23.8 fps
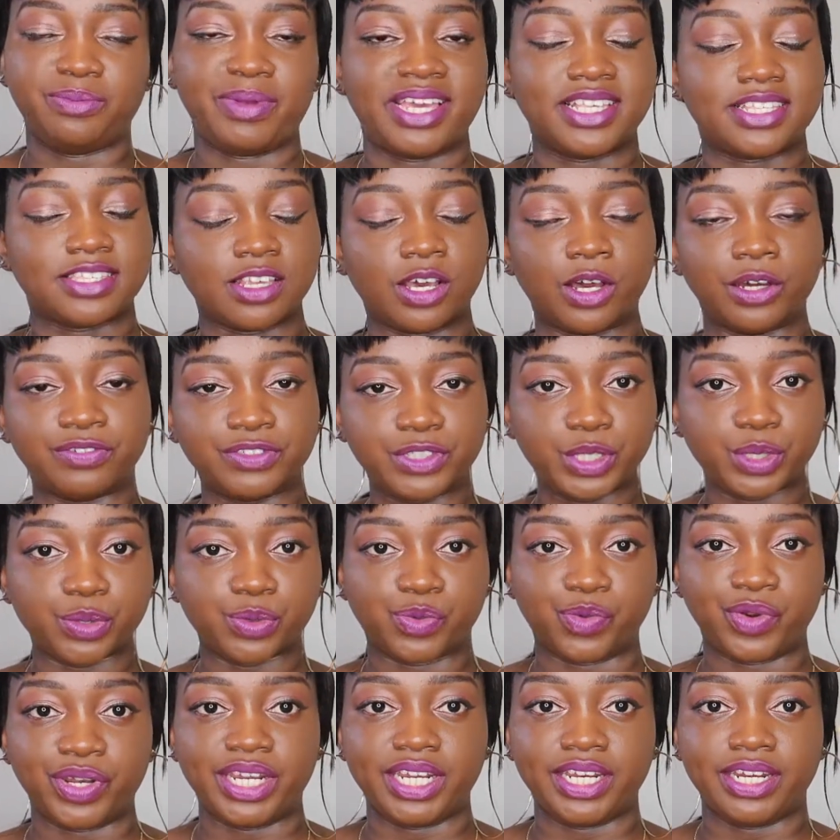myself to
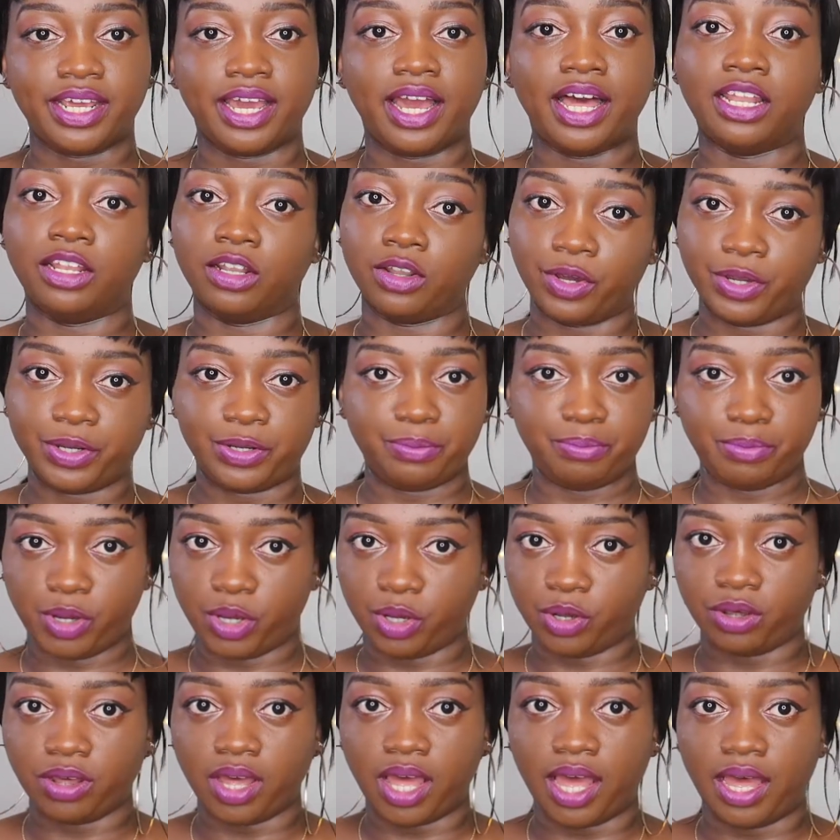read a lot more.